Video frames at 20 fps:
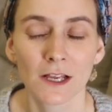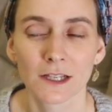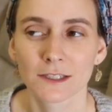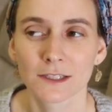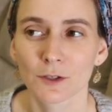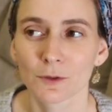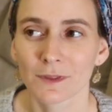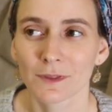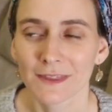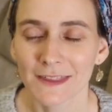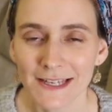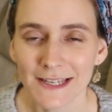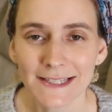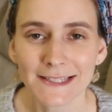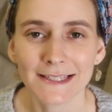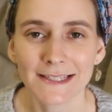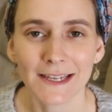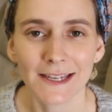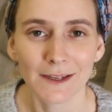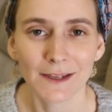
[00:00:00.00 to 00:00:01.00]
So
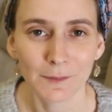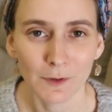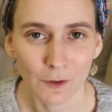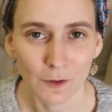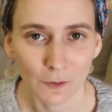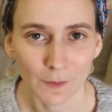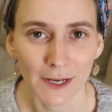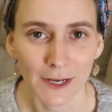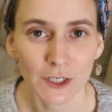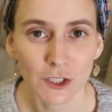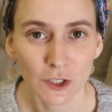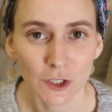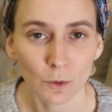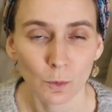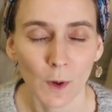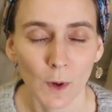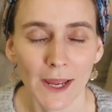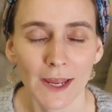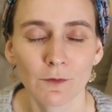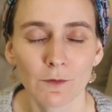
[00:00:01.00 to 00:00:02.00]
this
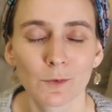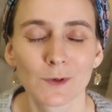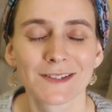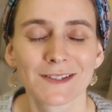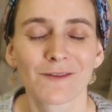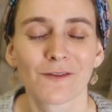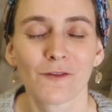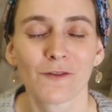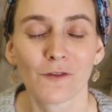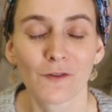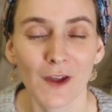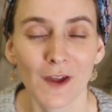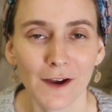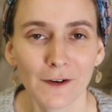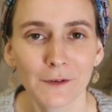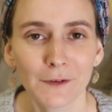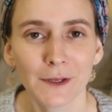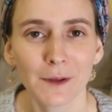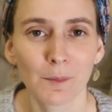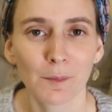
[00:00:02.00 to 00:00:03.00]
immigration wave was
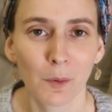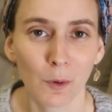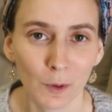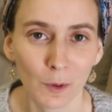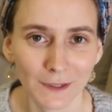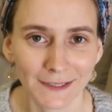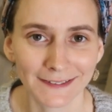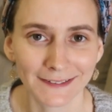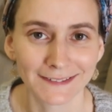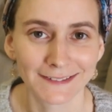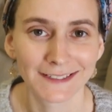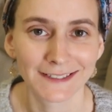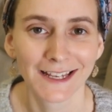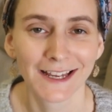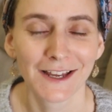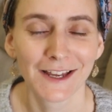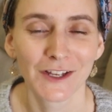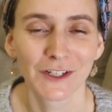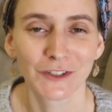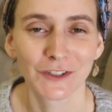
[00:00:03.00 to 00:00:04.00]
very important
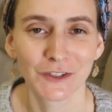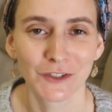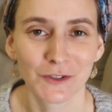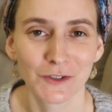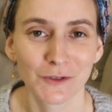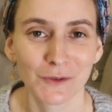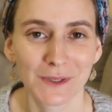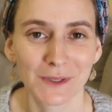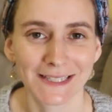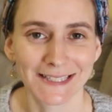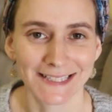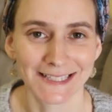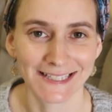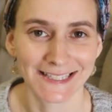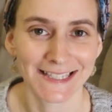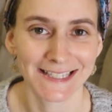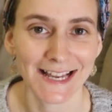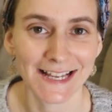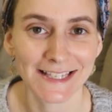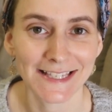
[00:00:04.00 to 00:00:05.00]
to the
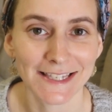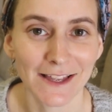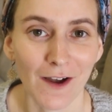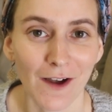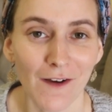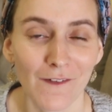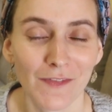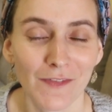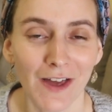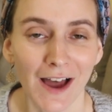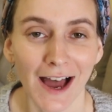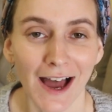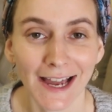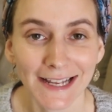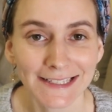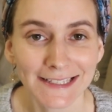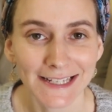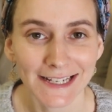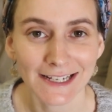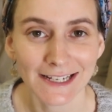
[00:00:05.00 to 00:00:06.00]
success of the
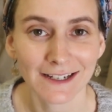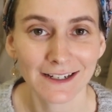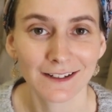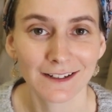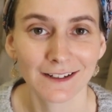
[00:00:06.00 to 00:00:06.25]
high-tech